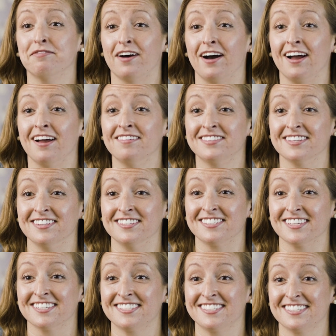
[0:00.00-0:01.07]
fives and
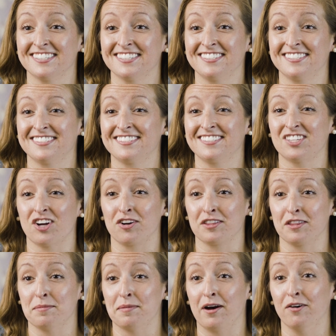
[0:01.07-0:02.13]
just shouting
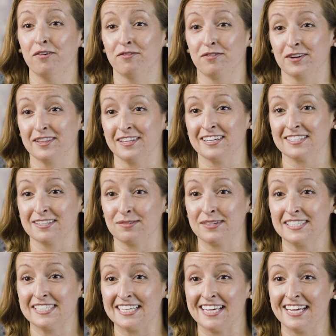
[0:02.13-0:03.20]
them out for things that we
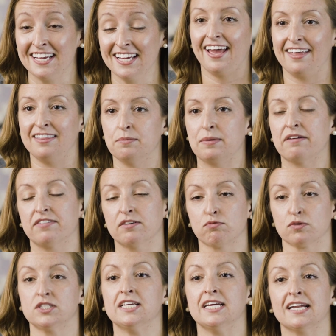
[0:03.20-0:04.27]
see. And then we have a
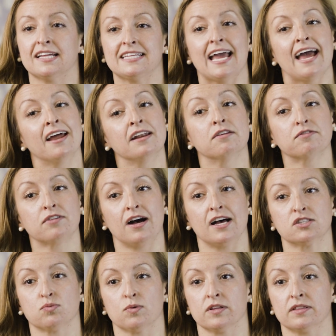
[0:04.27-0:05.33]
routine at the end of
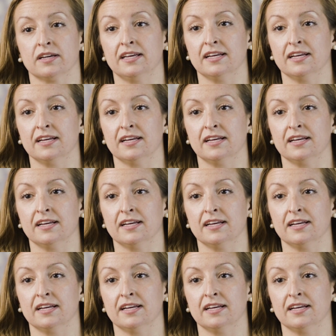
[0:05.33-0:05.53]
class where the